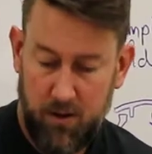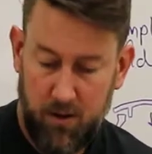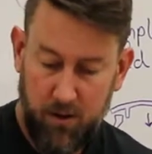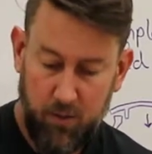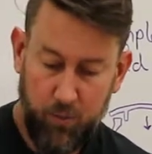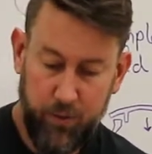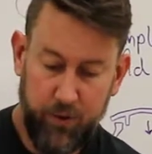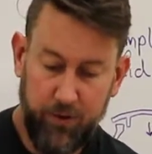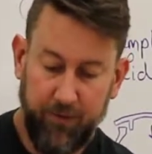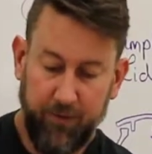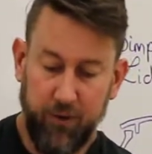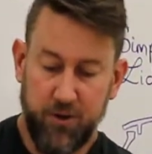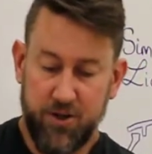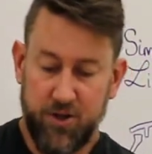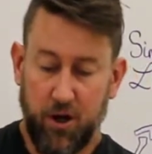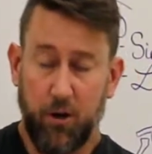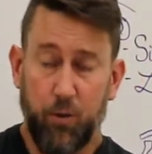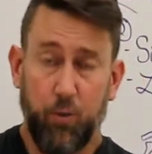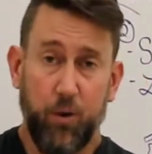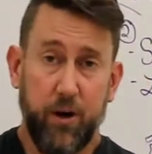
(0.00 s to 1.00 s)
when you first
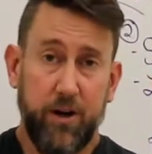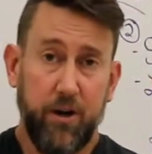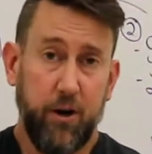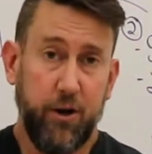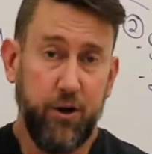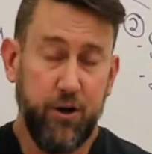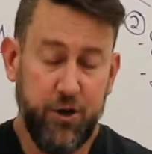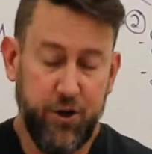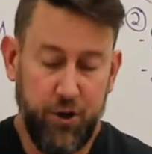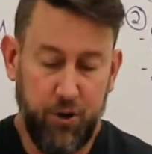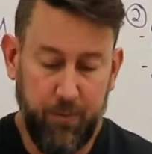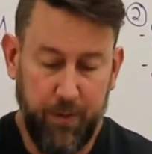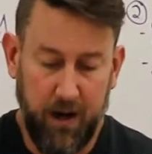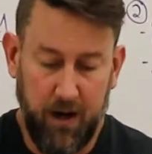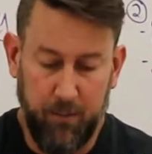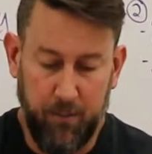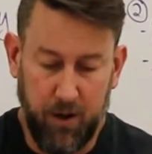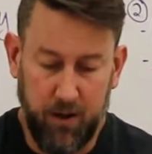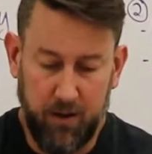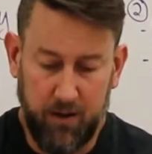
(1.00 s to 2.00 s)
started working on your
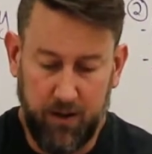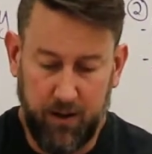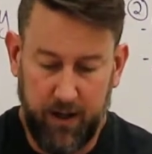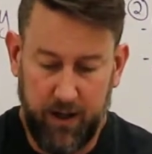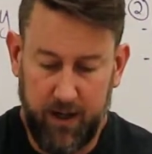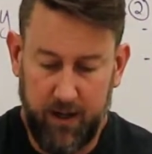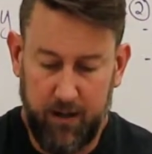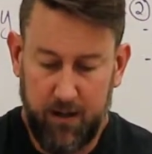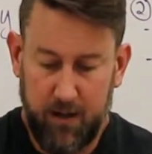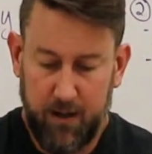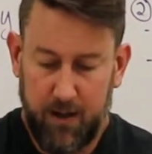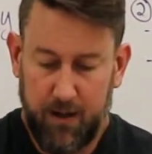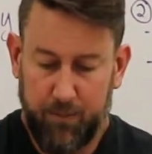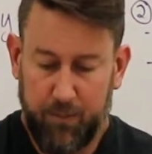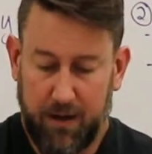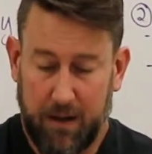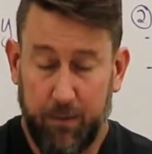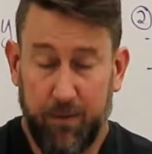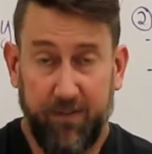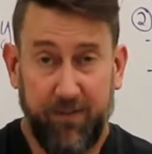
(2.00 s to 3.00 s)
2-pound ball of clay, it
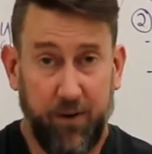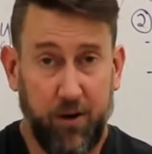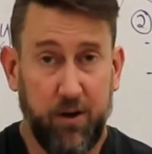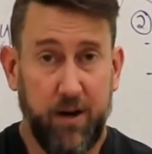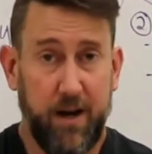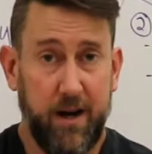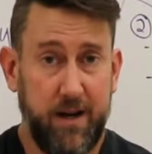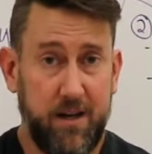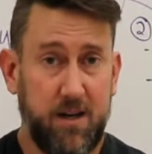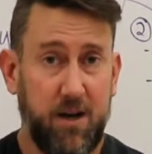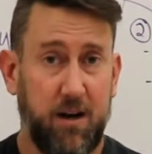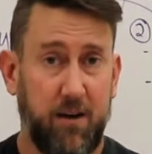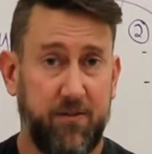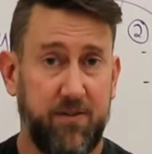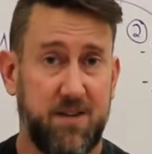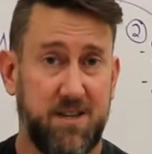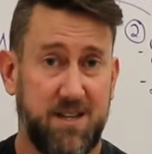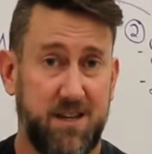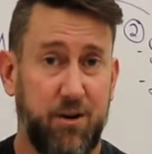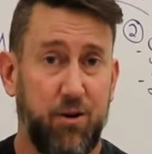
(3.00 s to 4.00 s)
probably felt kind of tough
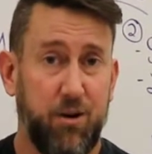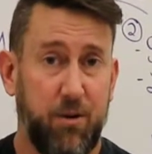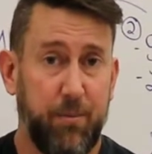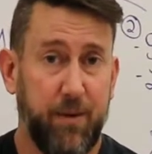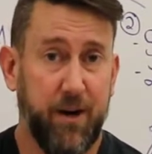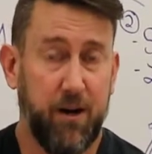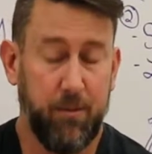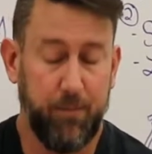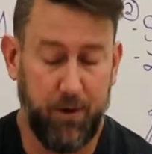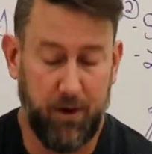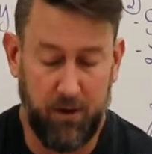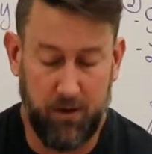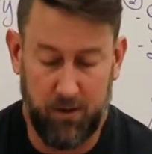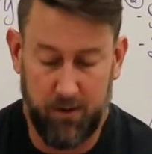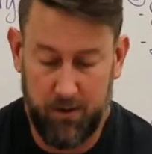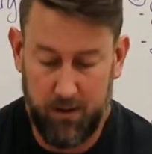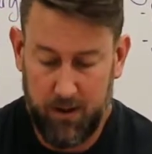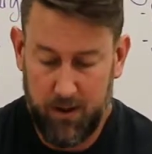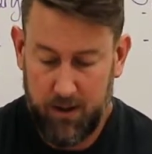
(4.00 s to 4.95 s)
to center a bigger ball.